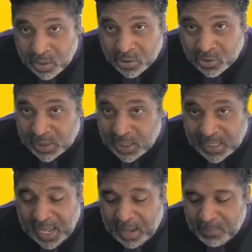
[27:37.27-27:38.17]
So it
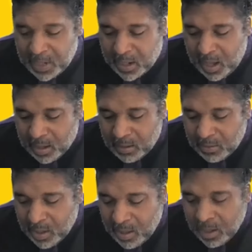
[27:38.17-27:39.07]
just can't be color.
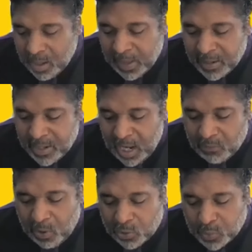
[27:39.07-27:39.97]
There are
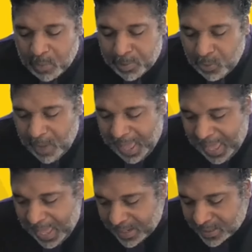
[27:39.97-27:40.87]
Negroes with blue
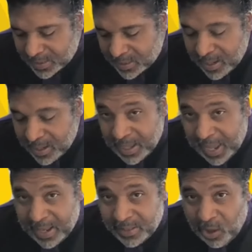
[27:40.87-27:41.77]
eyes.
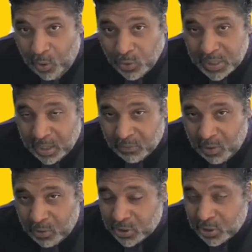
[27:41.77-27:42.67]
And those
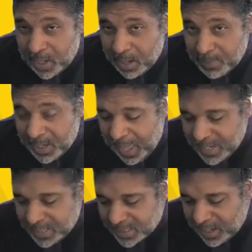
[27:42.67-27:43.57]
Negroes, though they be
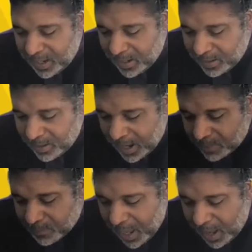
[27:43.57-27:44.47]
light-skinned
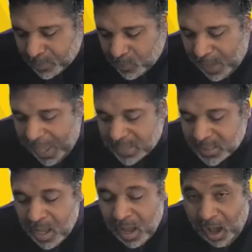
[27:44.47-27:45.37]
and have blue eyes,
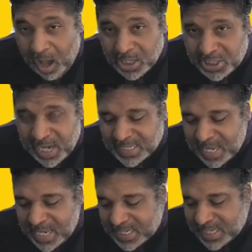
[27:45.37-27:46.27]
are just
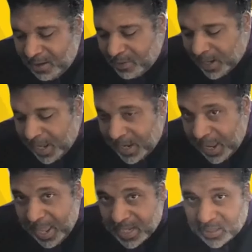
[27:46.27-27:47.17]
as segregated
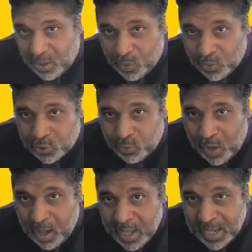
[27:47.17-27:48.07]
as those who
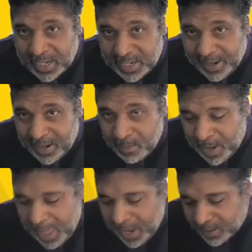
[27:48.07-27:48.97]
are clearly
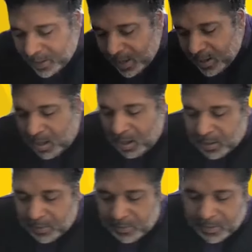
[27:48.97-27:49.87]
black and colored.